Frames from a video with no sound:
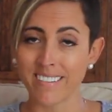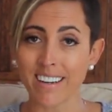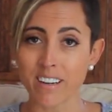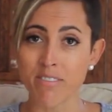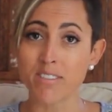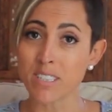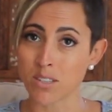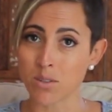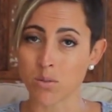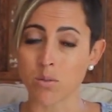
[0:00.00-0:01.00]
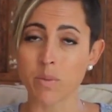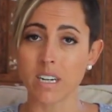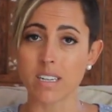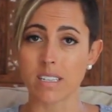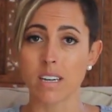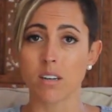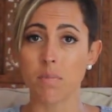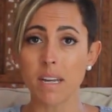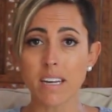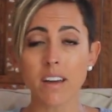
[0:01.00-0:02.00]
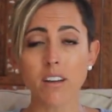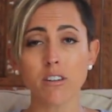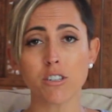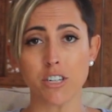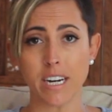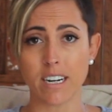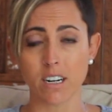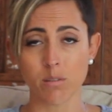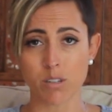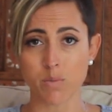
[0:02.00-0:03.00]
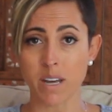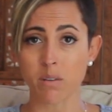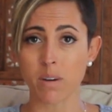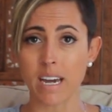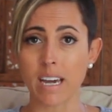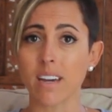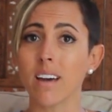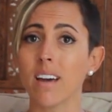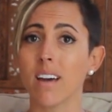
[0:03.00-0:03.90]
like a footstool, because depending on your chair, which by the way,